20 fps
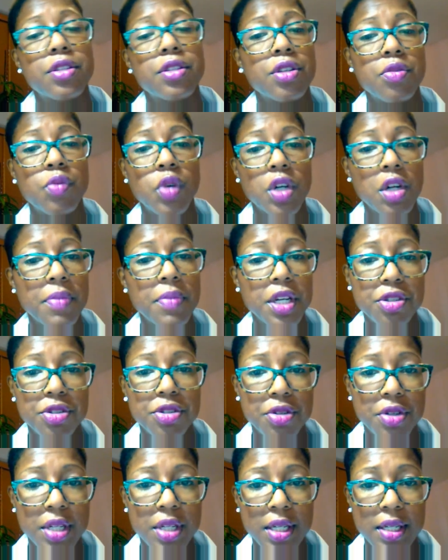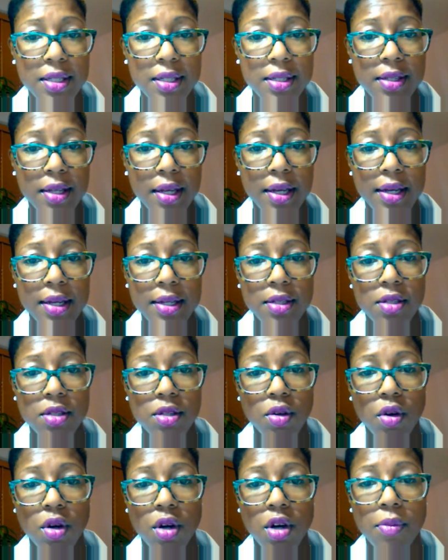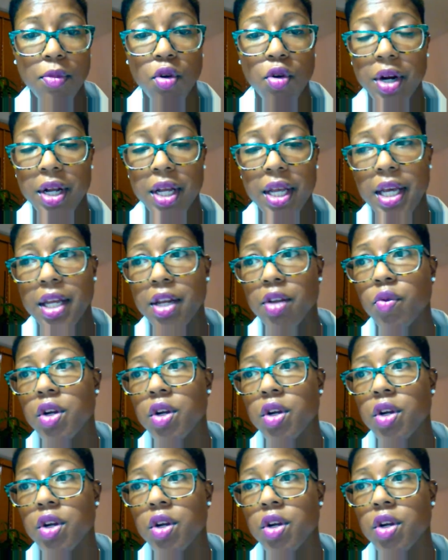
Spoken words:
So you want to make sure that it says organic.